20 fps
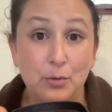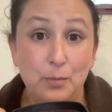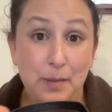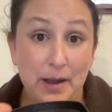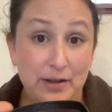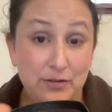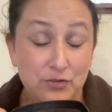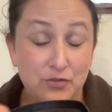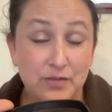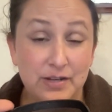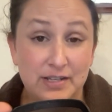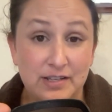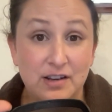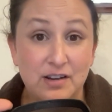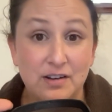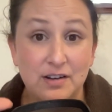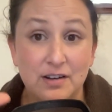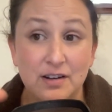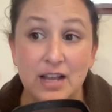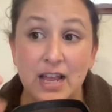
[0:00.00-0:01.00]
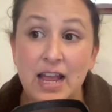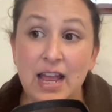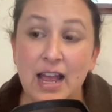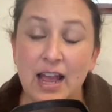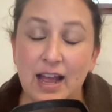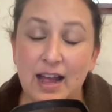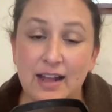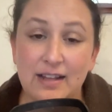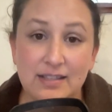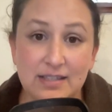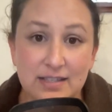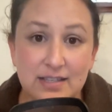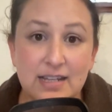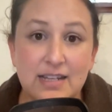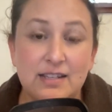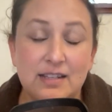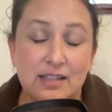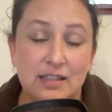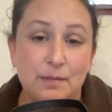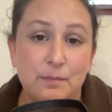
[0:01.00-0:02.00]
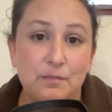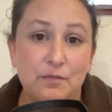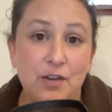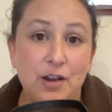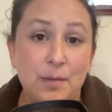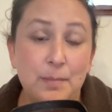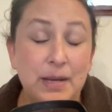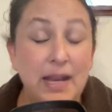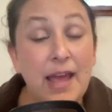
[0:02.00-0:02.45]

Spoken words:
boundaries are and stick to them firmly.